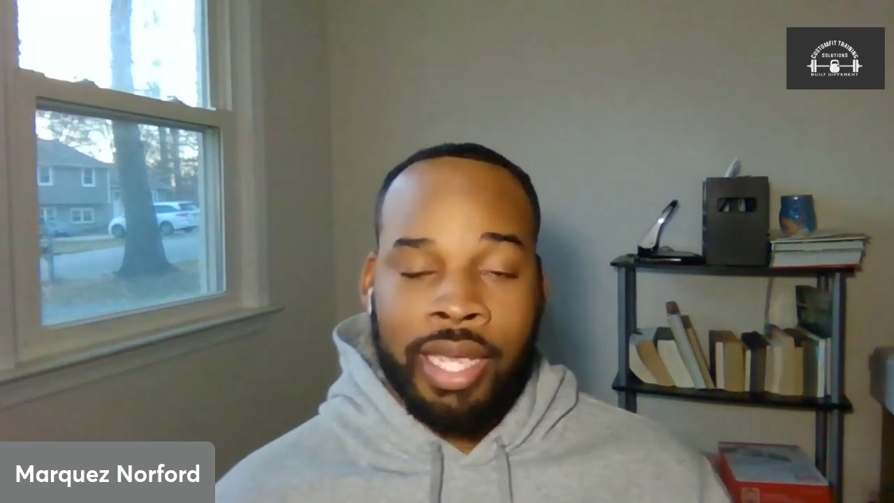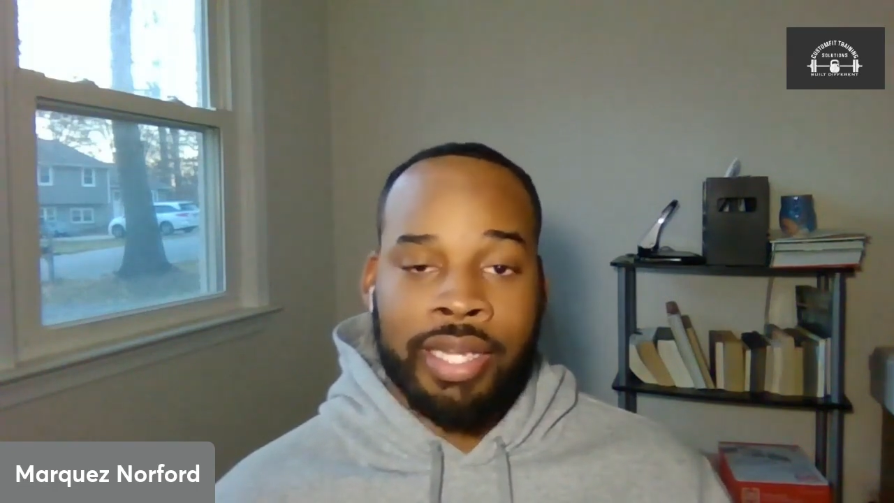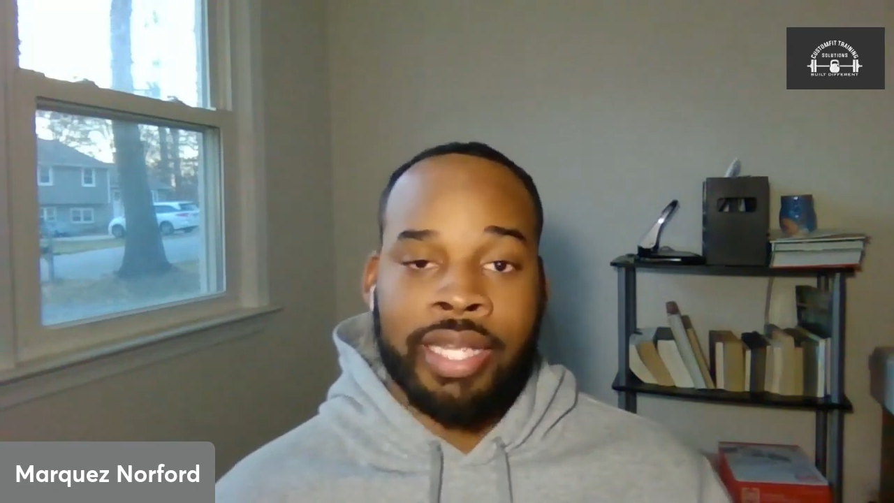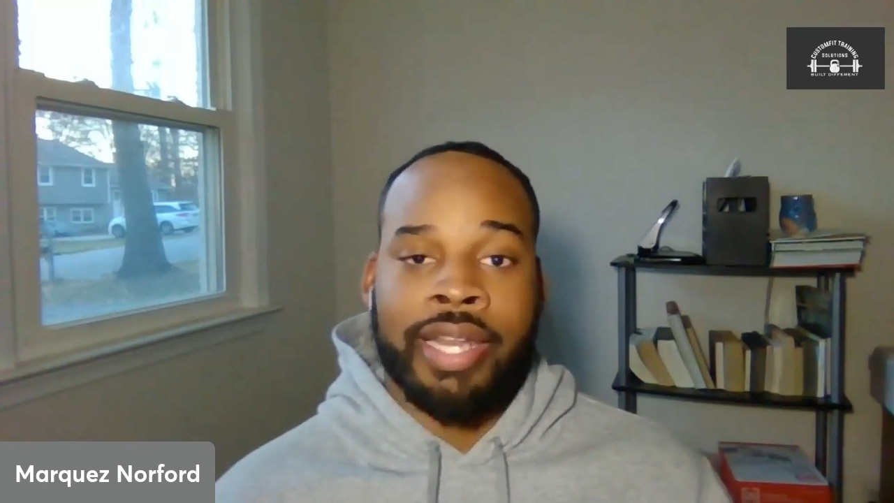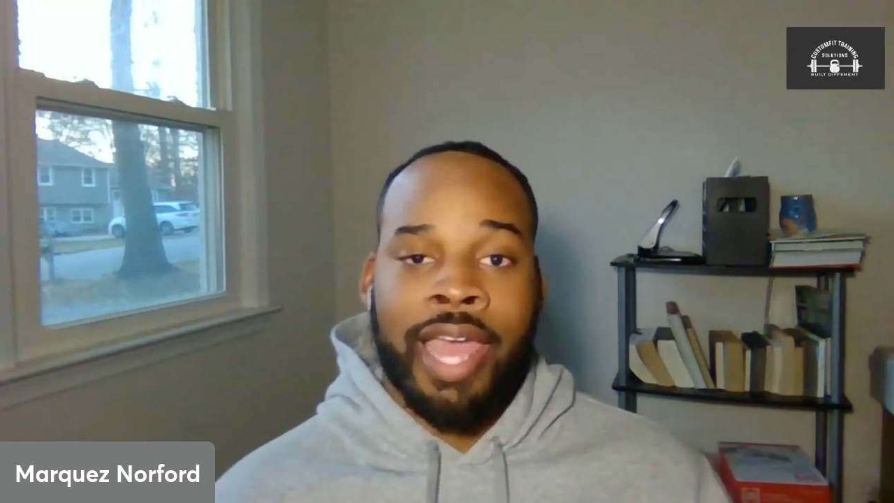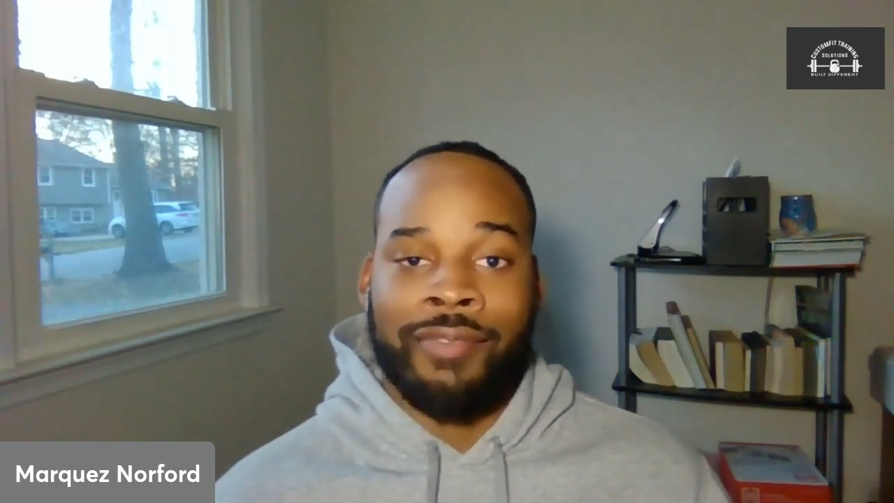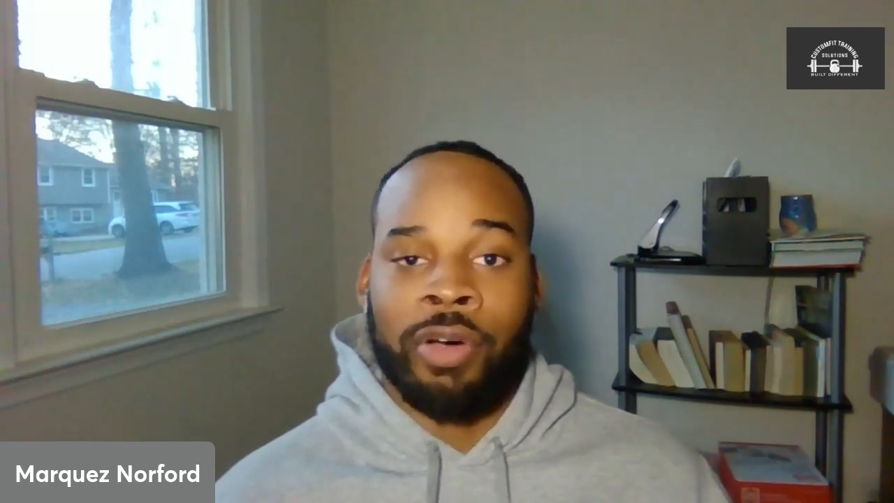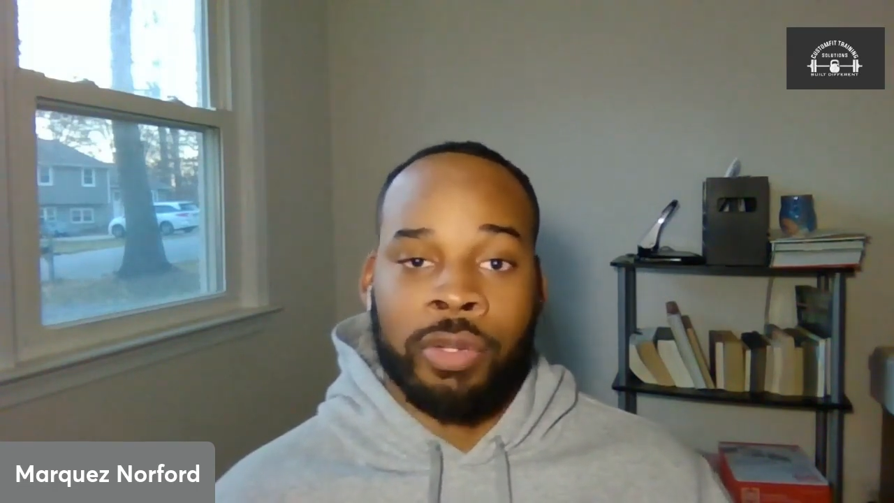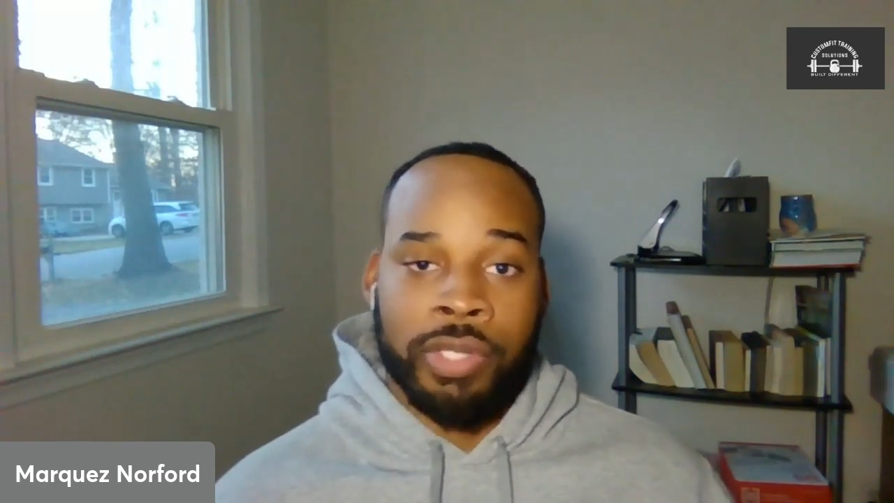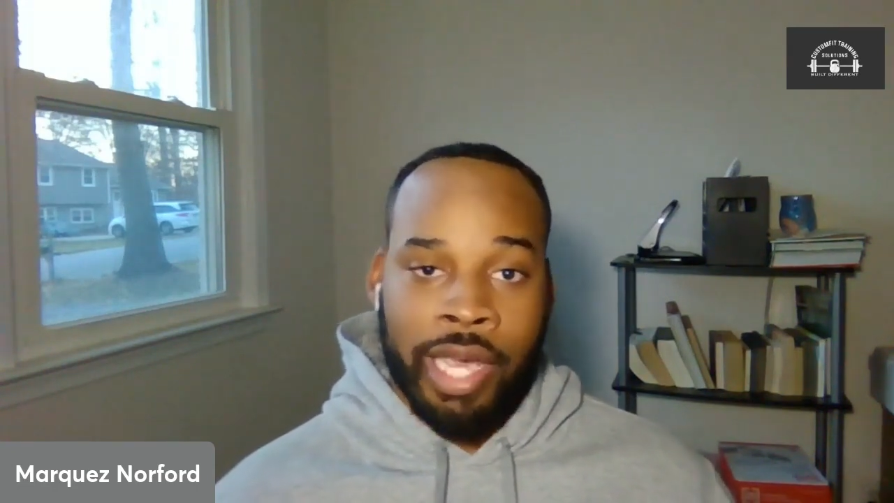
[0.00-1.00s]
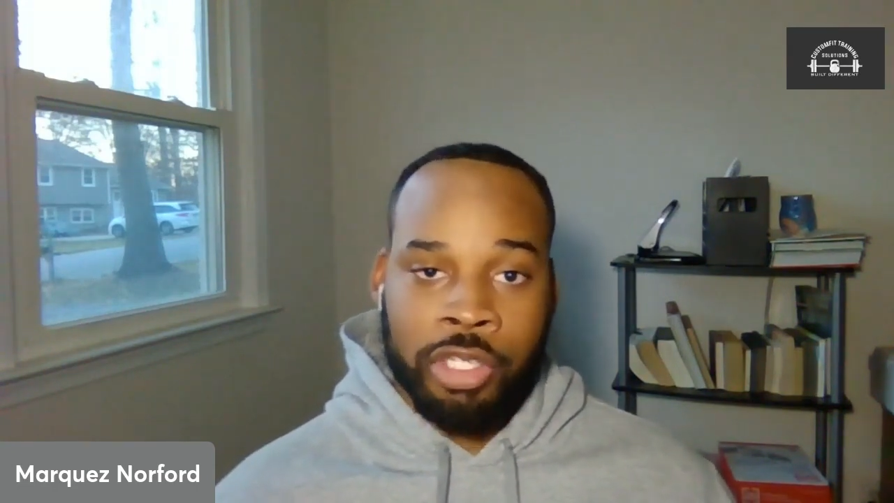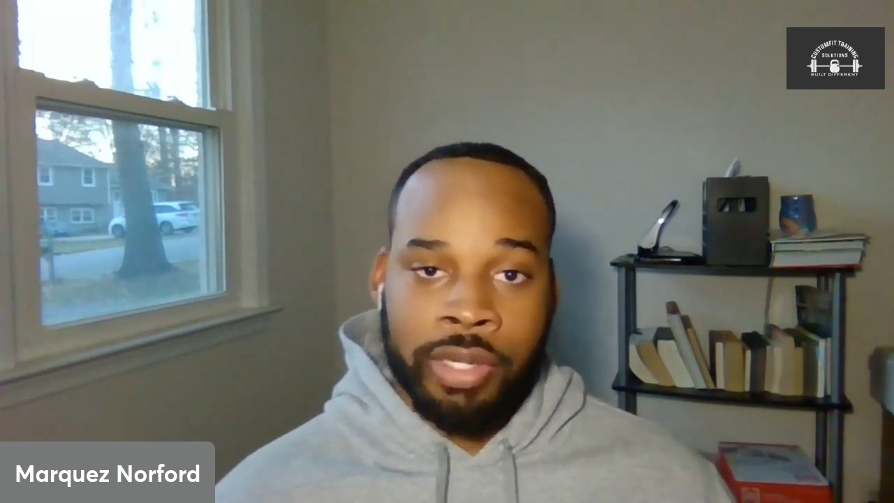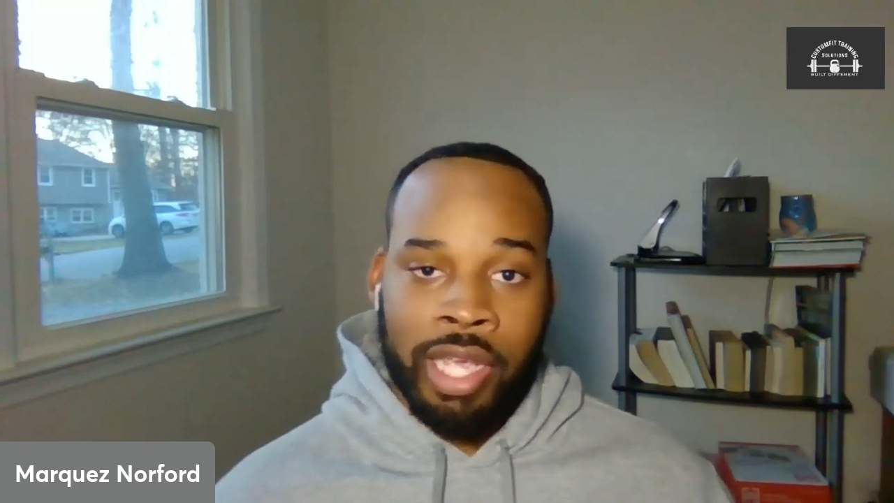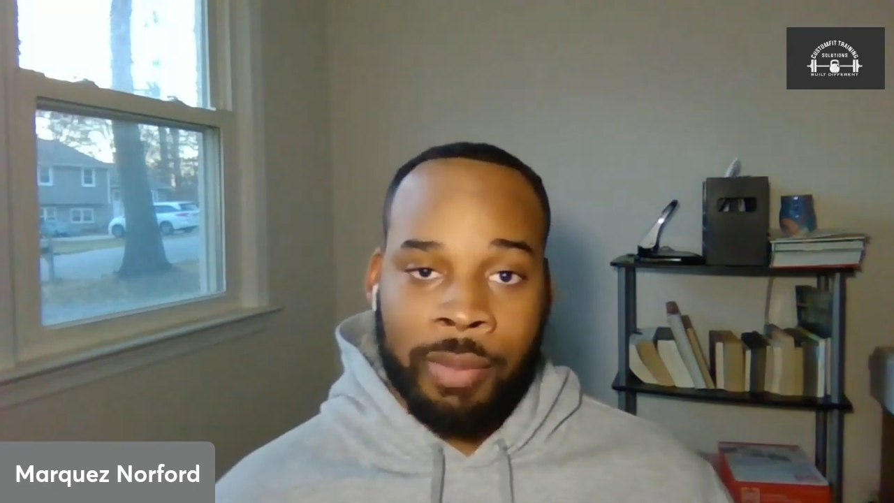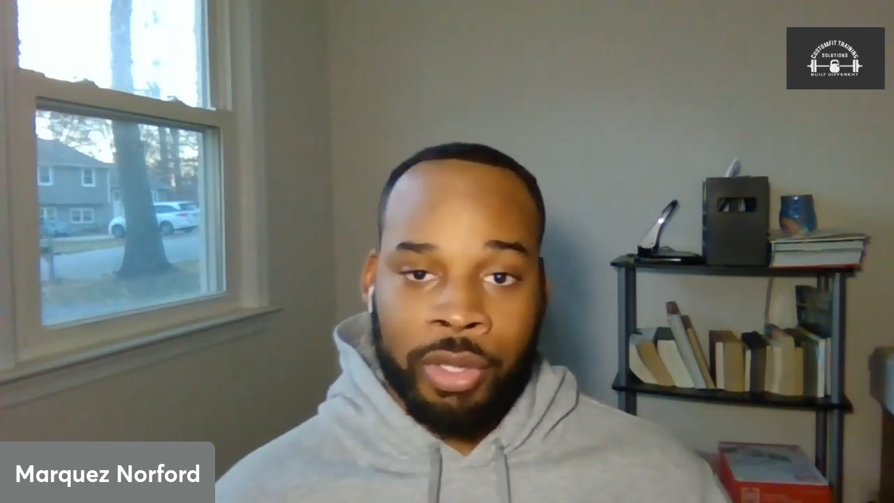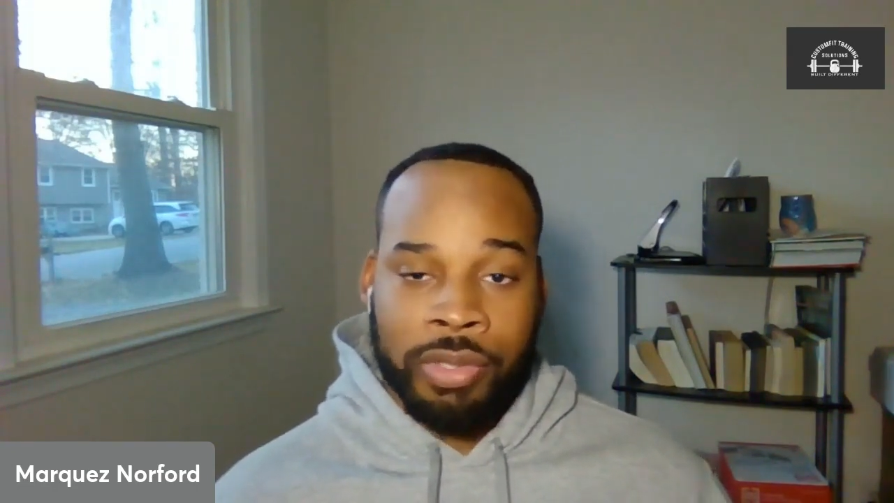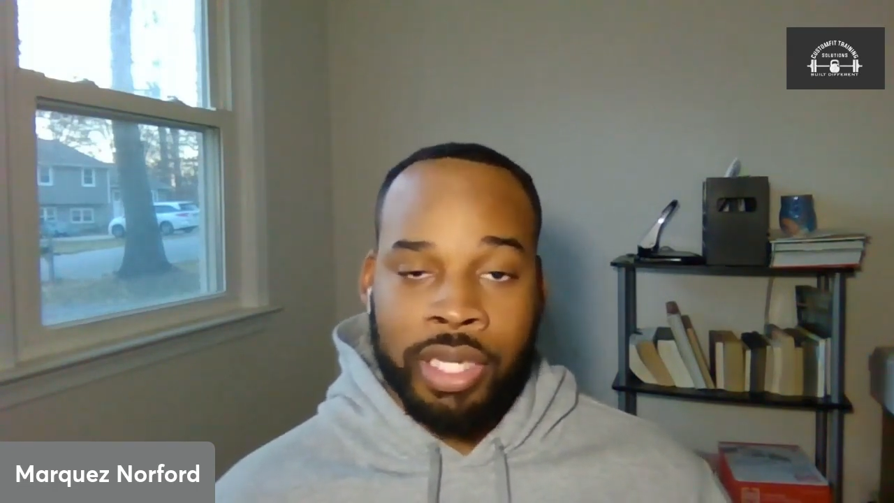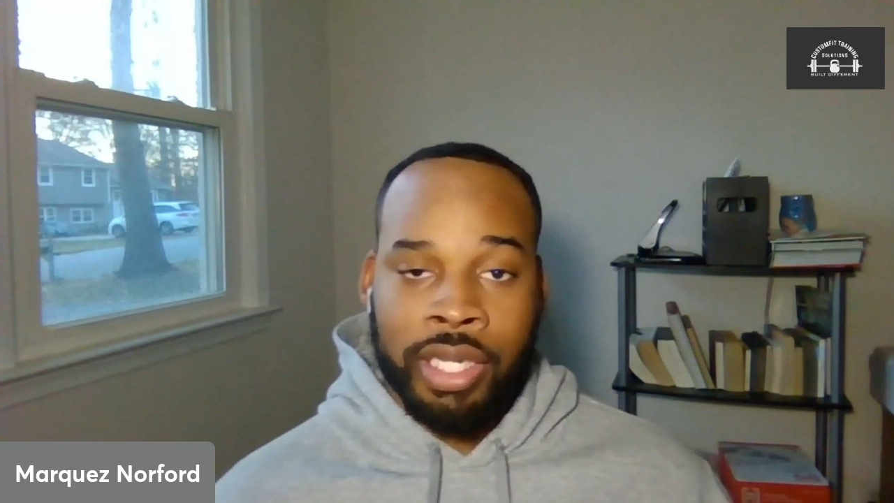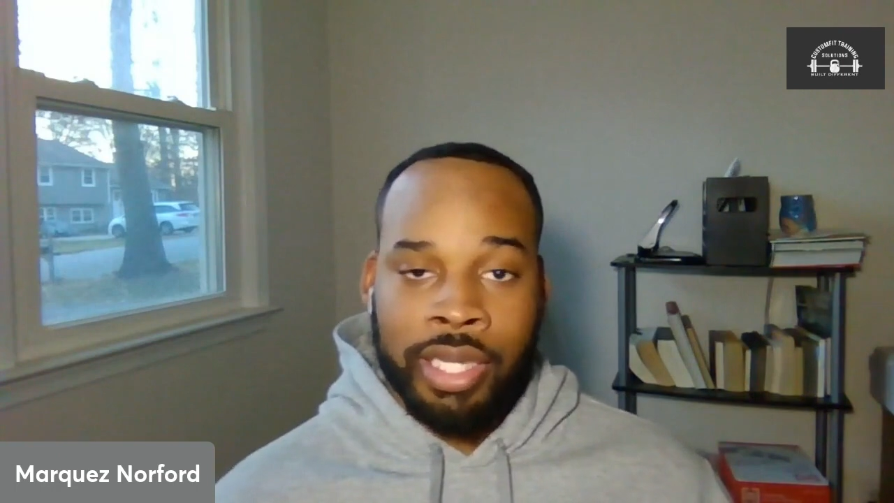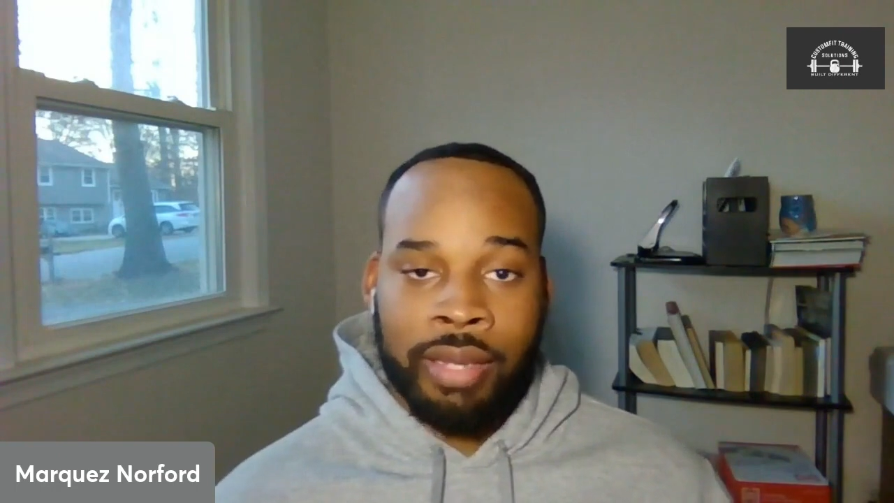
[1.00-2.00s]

and didn't have all those extra chemicals in it.